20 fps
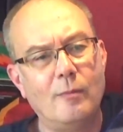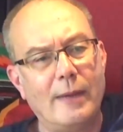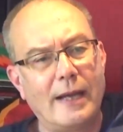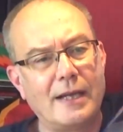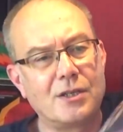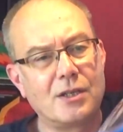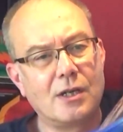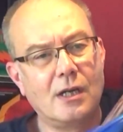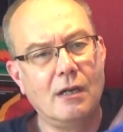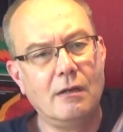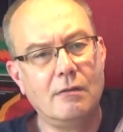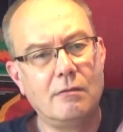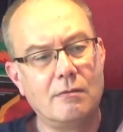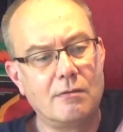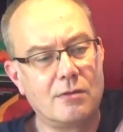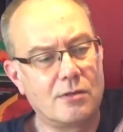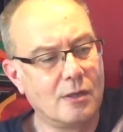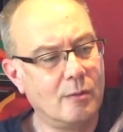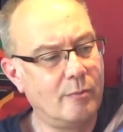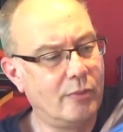Mexico
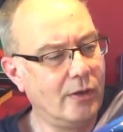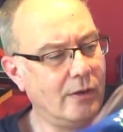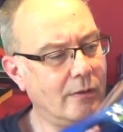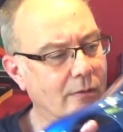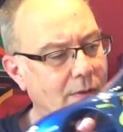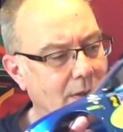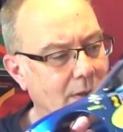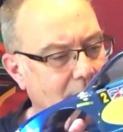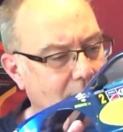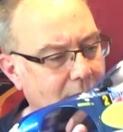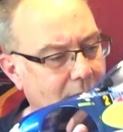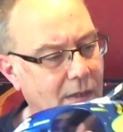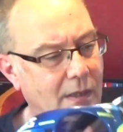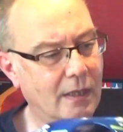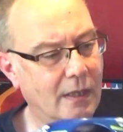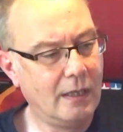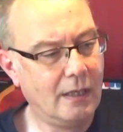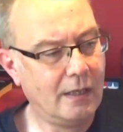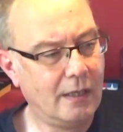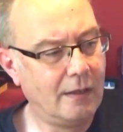Subaru.
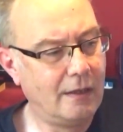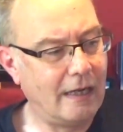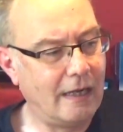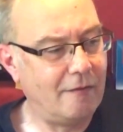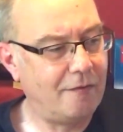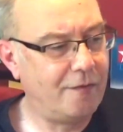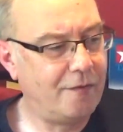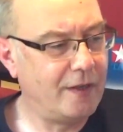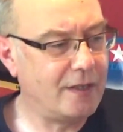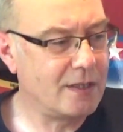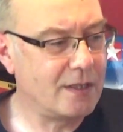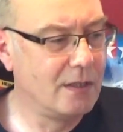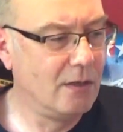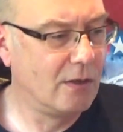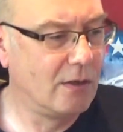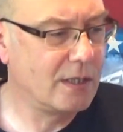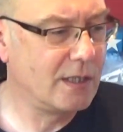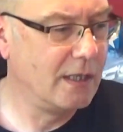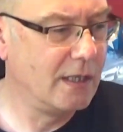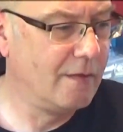And that fits
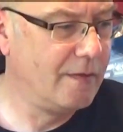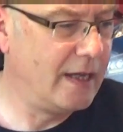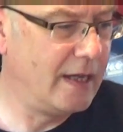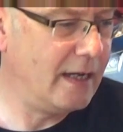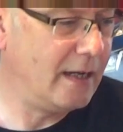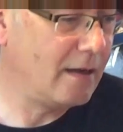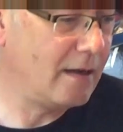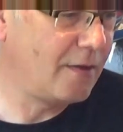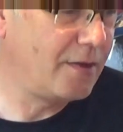nicely on there. I